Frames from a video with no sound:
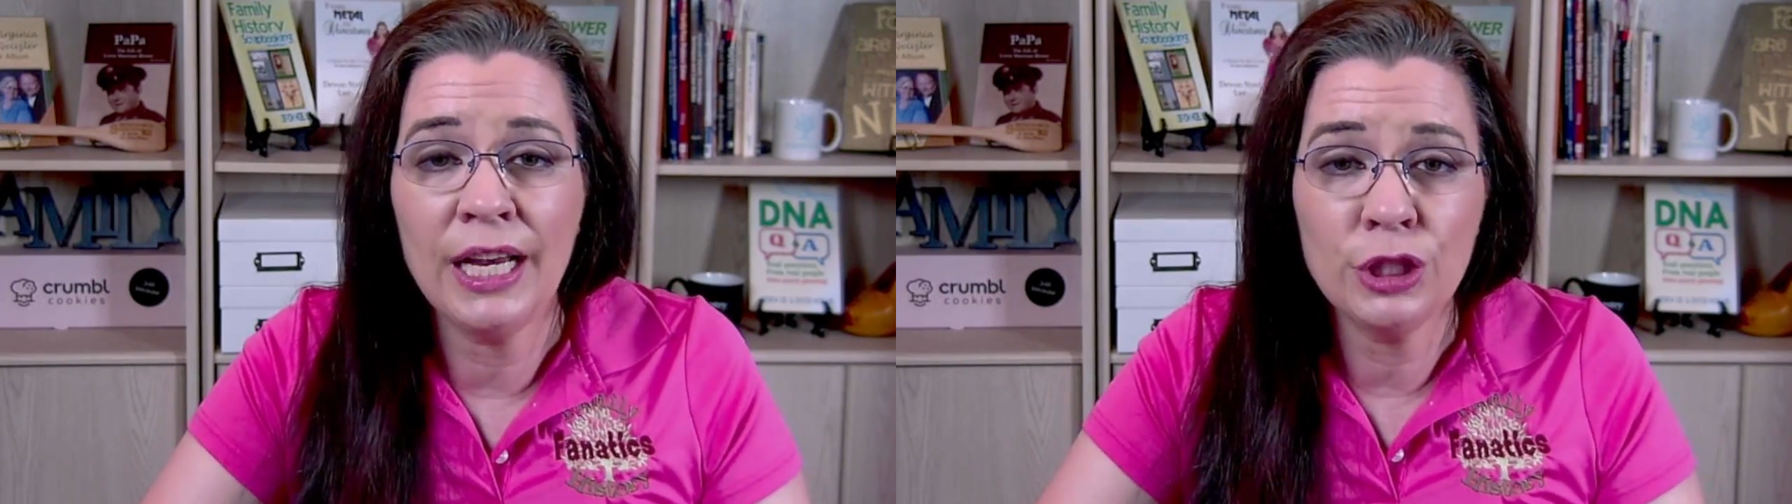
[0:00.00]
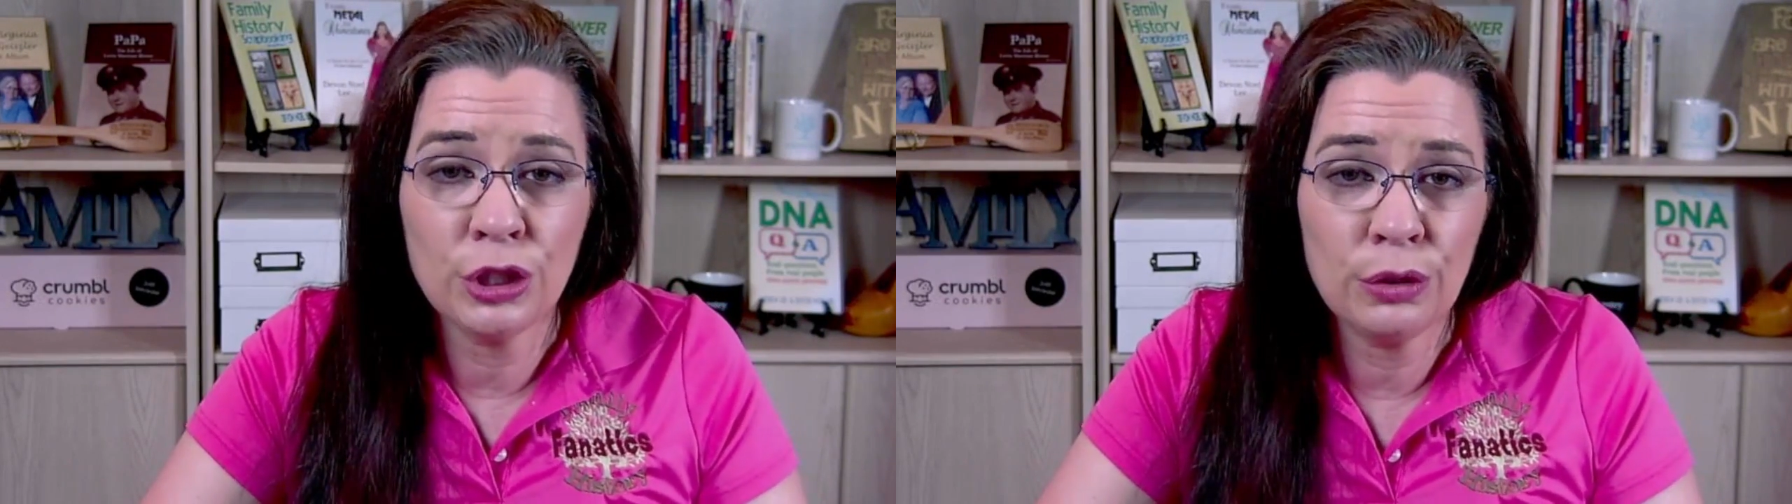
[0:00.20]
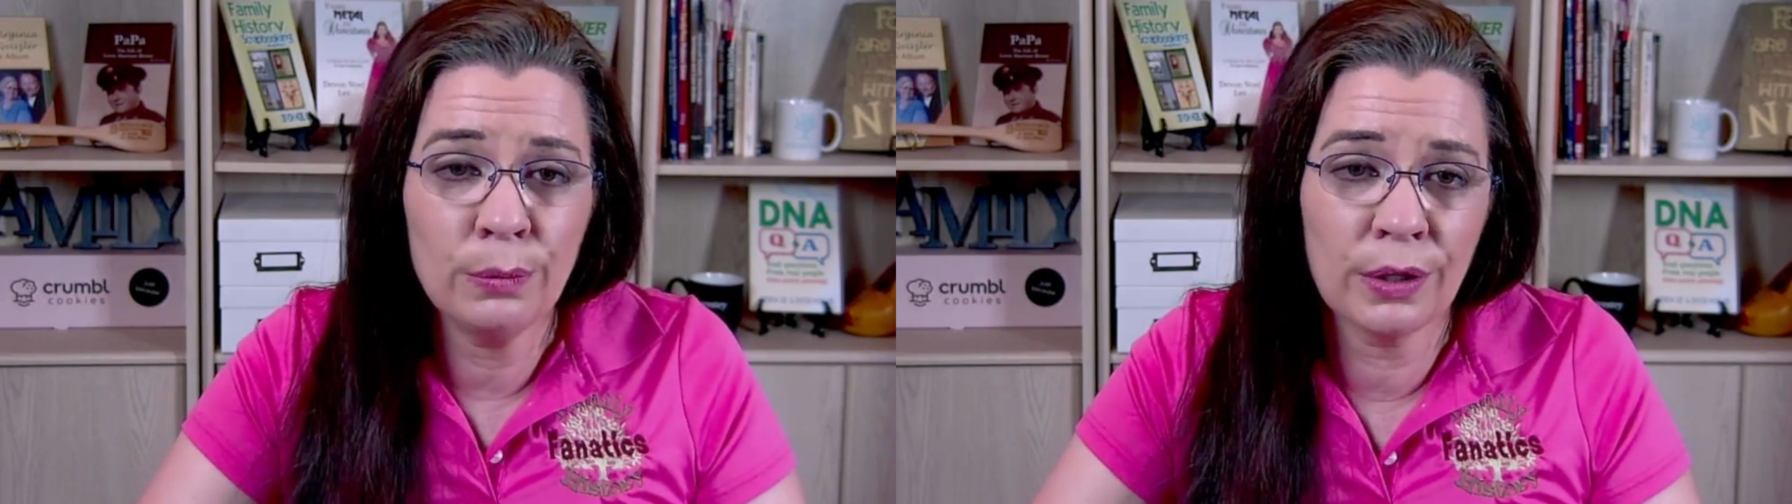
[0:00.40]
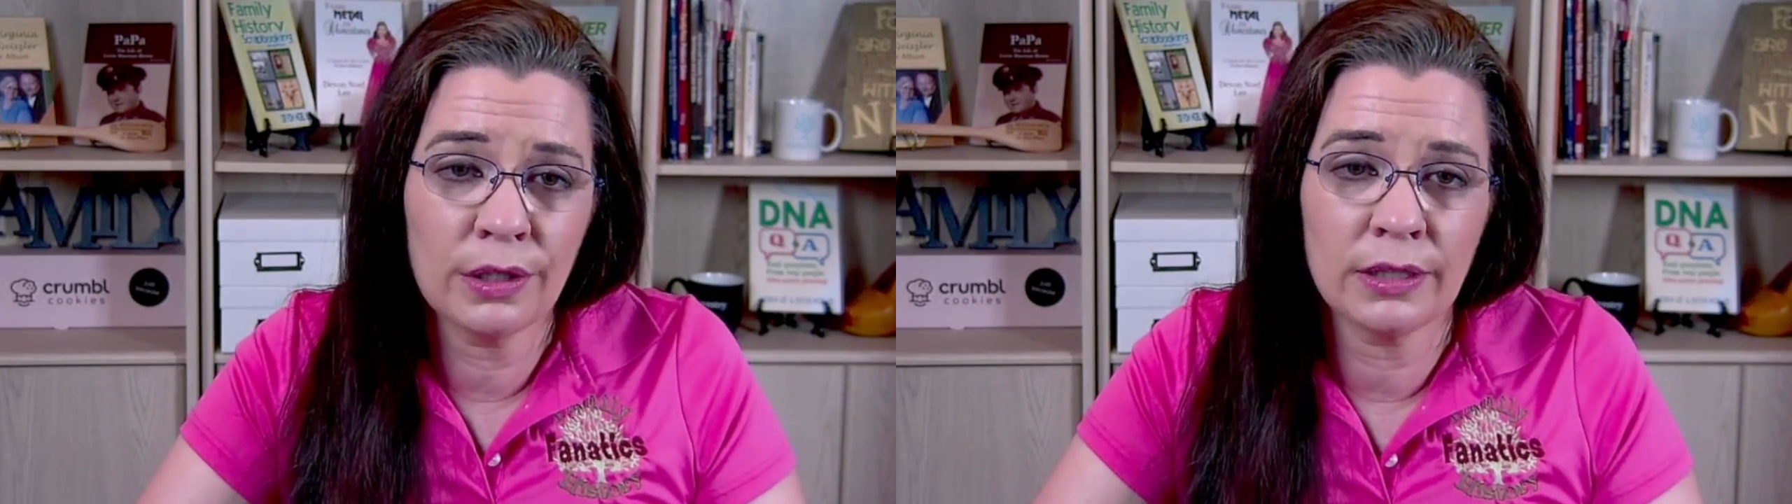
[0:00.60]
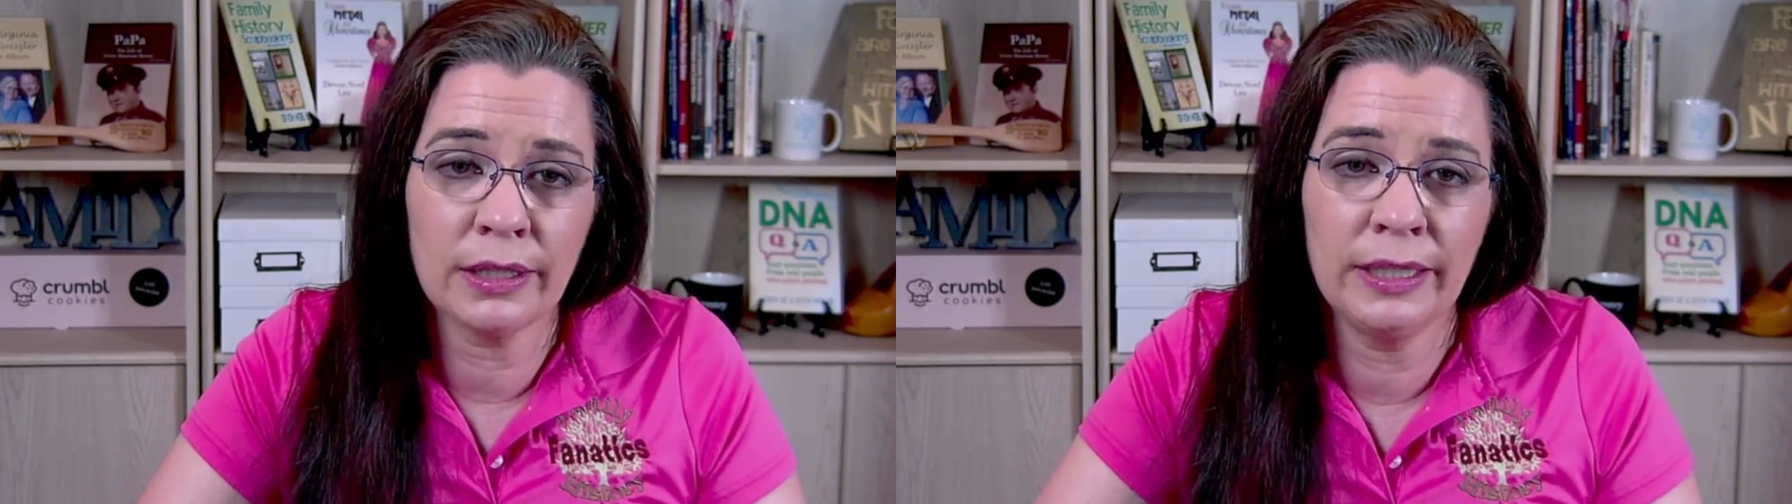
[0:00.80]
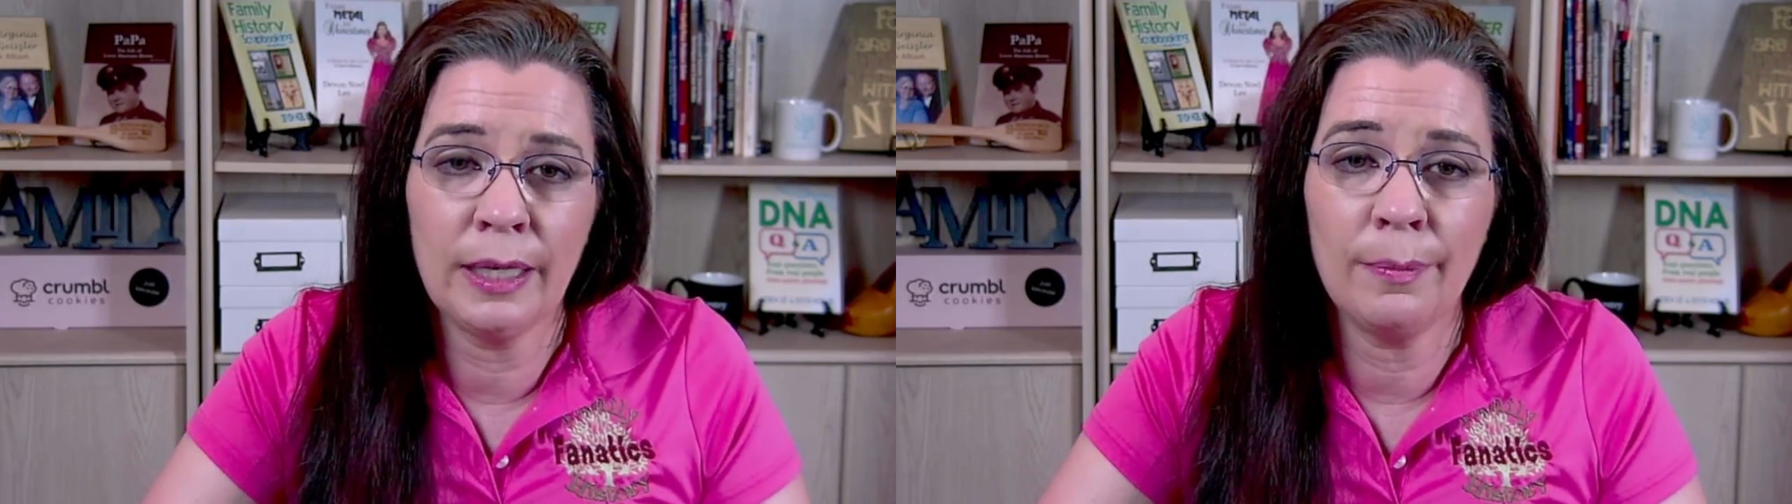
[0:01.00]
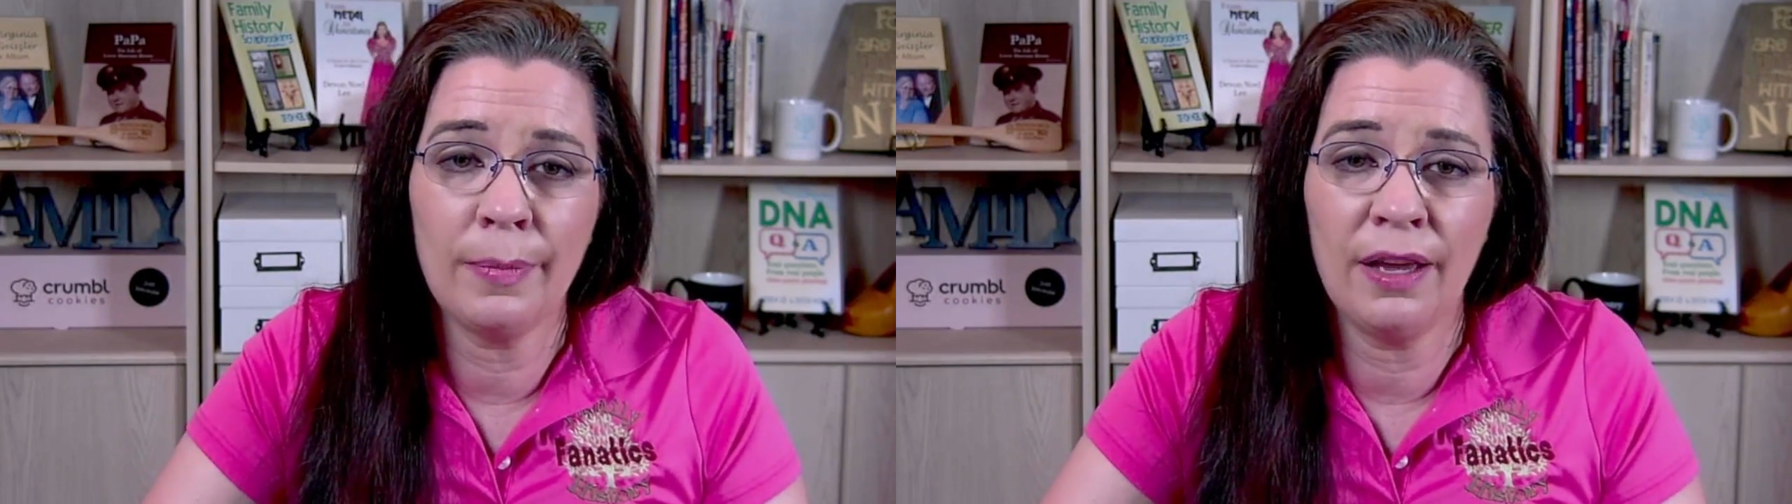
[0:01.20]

I do work to clean up